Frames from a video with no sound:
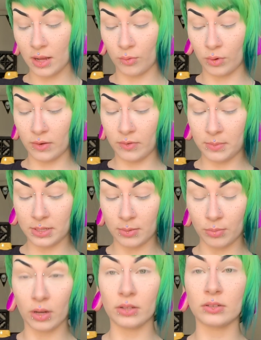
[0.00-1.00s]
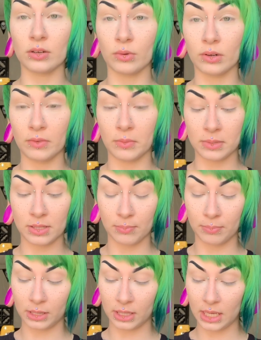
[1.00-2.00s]
One of them is a bronzer, one of them is a
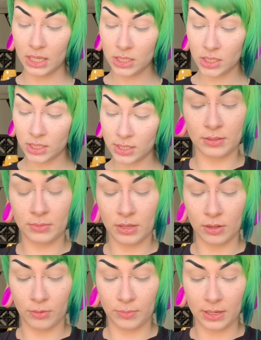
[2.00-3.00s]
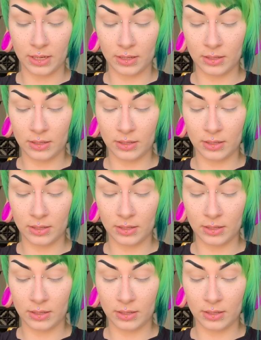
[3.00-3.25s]
blush. I'm gonna open